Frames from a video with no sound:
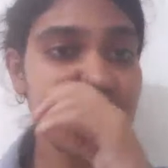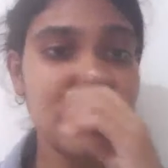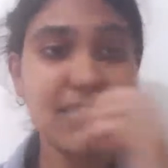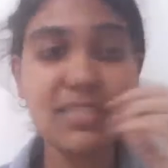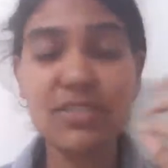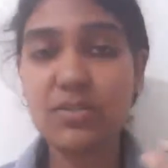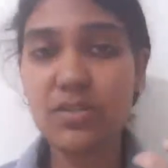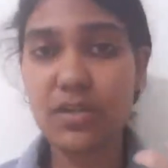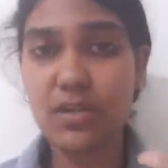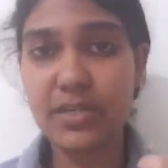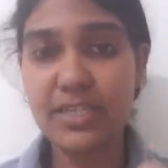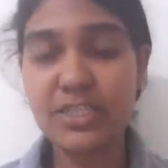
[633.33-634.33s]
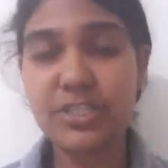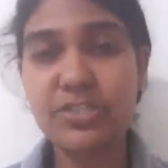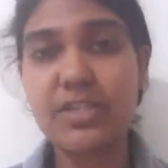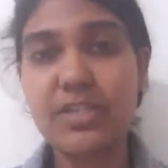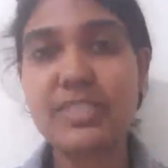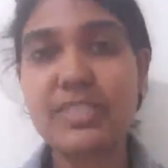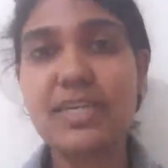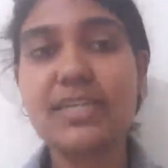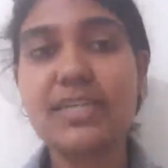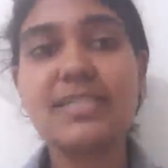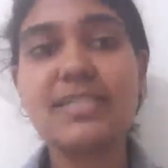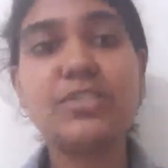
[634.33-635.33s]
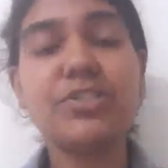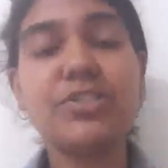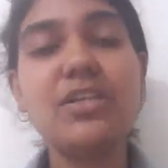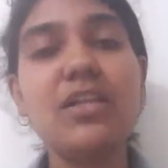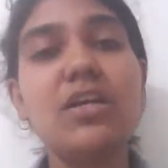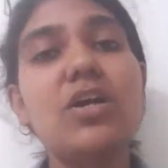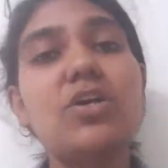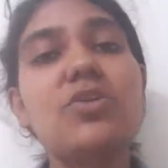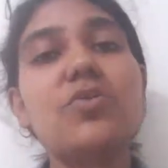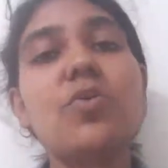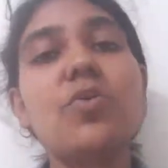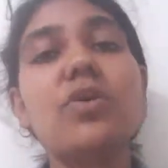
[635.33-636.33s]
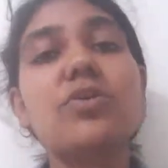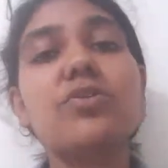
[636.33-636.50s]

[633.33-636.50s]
These dictionaries are essential